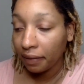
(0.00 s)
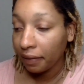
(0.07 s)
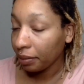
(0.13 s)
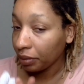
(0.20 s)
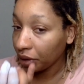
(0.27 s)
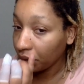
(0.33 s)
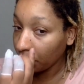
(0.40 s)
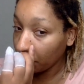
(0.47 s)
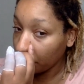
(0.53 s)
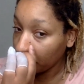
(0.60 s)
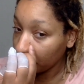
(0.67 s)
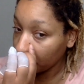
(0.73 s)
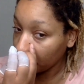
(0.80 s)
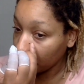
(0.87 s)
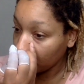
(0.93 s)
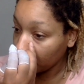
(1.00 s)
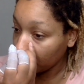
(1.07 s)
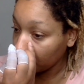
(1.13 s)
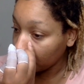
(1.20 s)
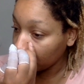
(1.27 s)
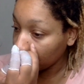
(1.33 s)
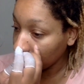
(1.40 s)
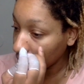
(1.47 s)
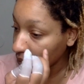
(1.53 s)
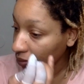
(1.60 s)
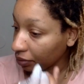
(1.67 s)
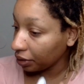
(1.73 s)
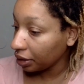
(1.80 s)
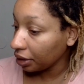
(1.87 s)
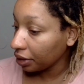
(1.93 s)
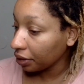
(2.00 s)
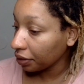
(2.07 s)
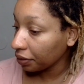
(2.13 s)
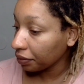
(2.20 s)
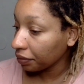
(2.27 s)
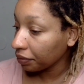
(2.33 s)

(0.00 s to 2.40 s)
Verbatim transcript: I'm gonna go under a third time right here.